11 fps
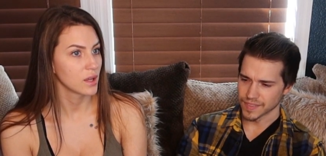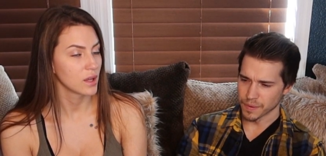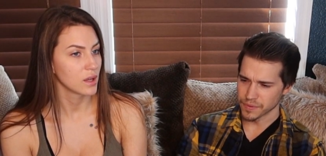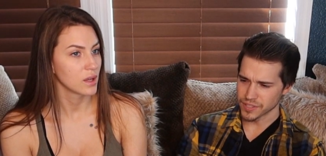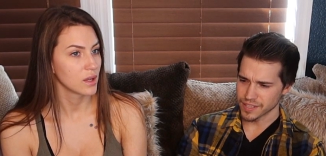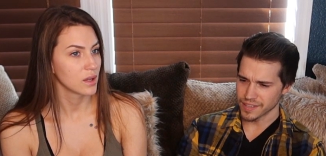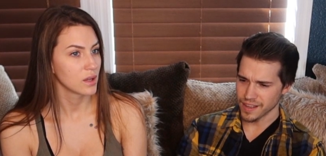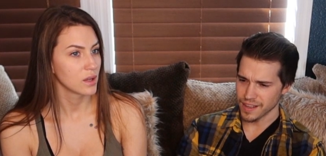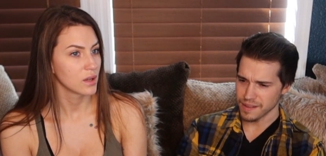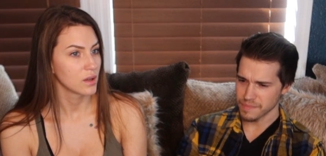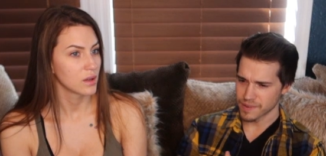Speaker 1: And was it
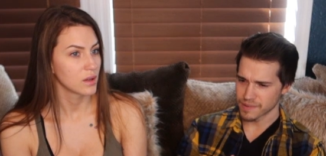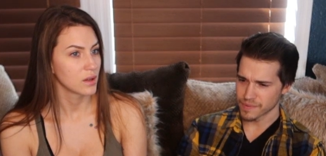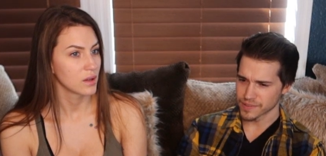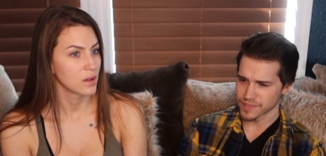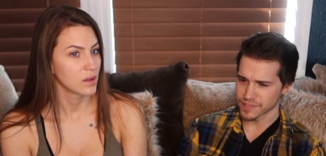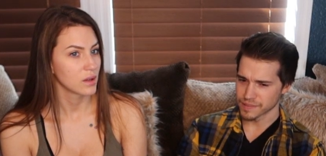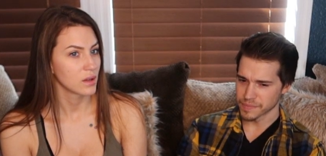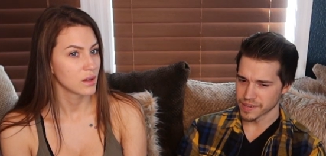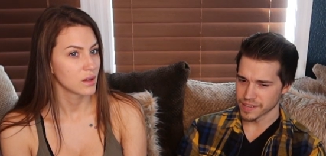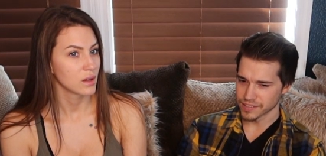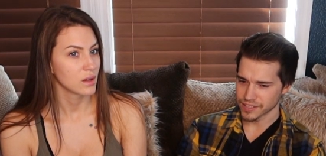Tom or was it
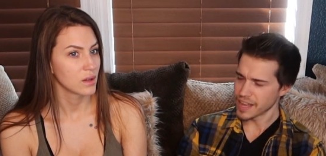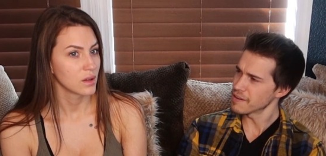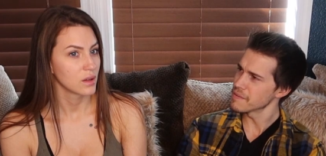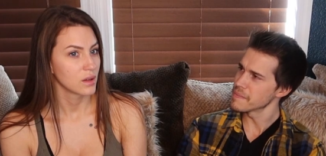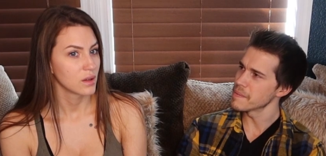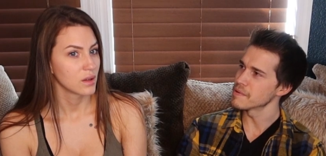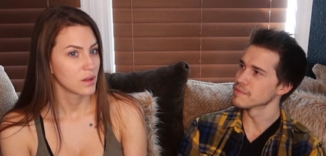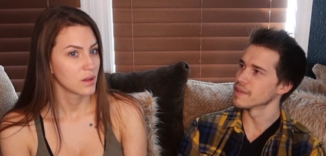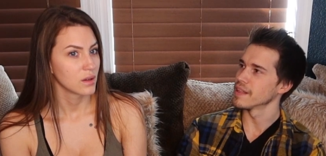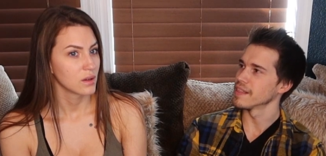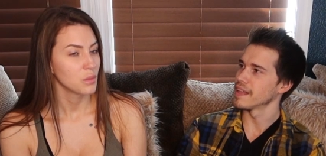someone else? I don't remember
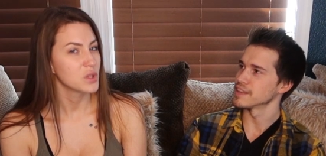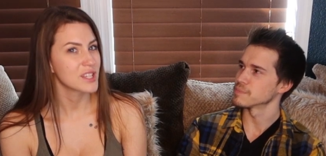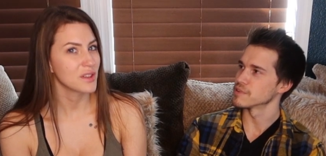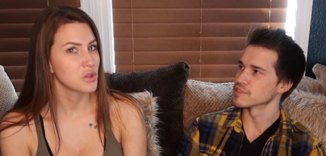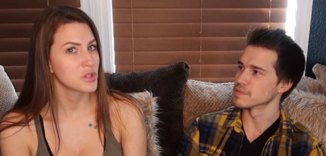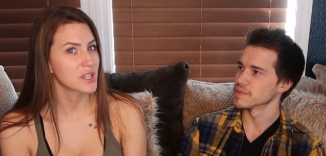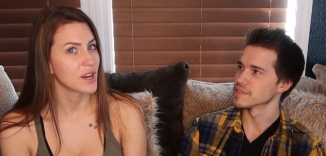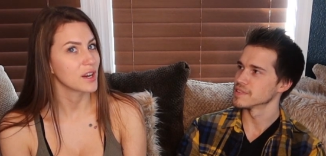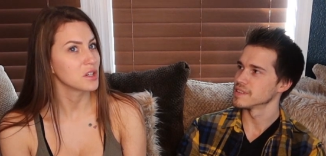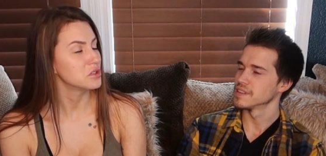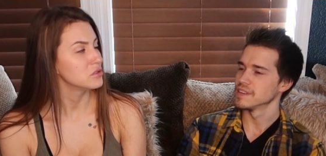the last Was it
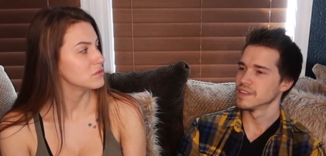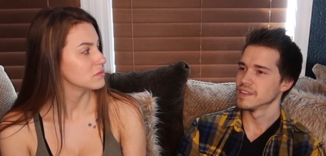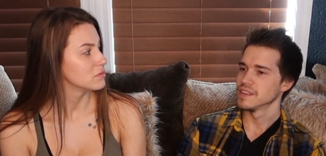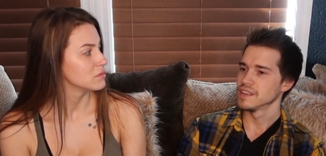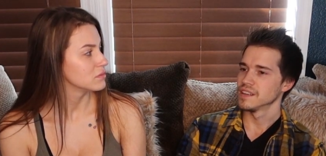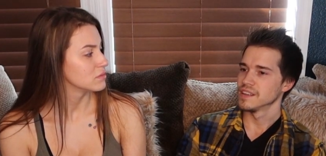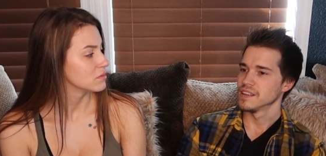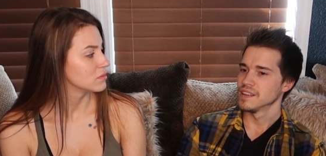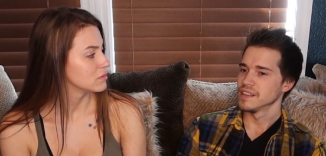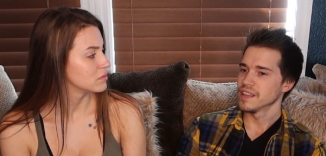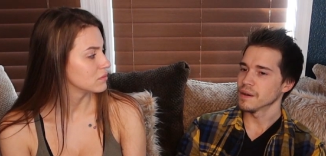Lucero? Was.
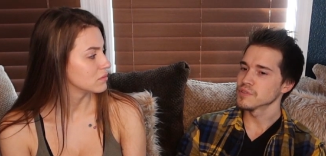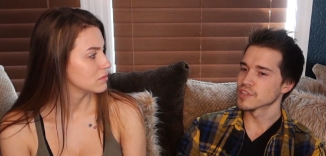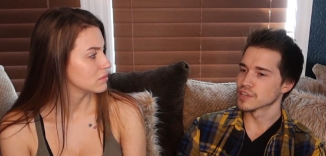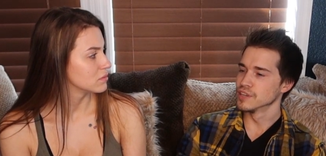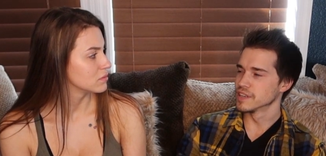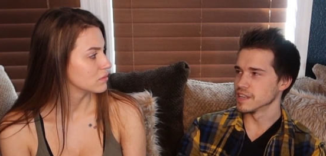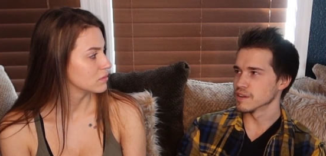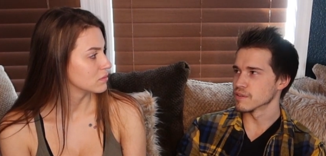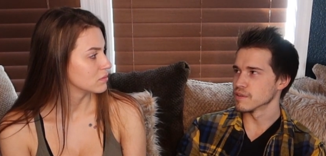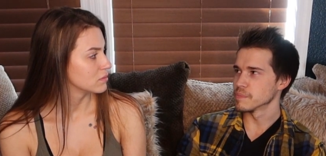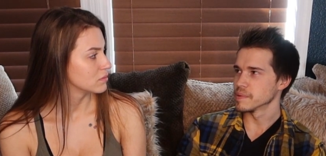That was the cooking
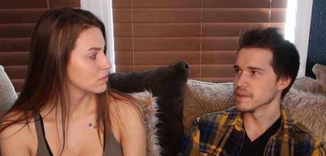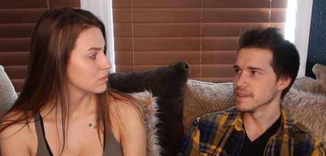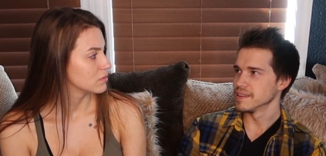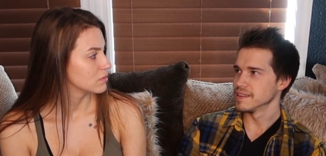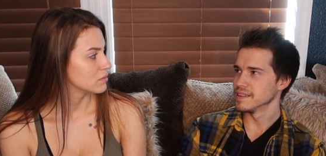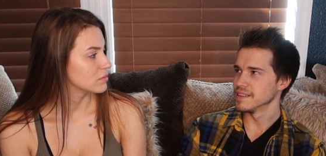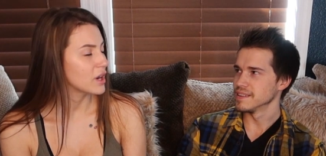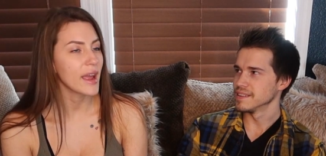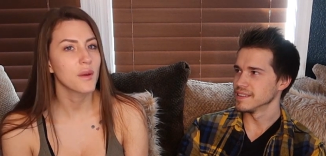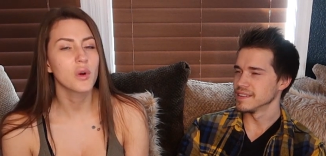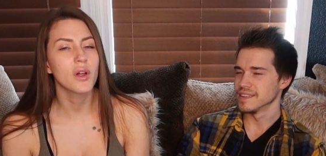group.
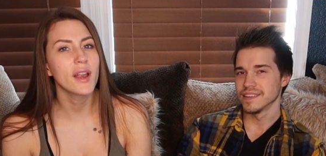
Speaker 2: Right. Well,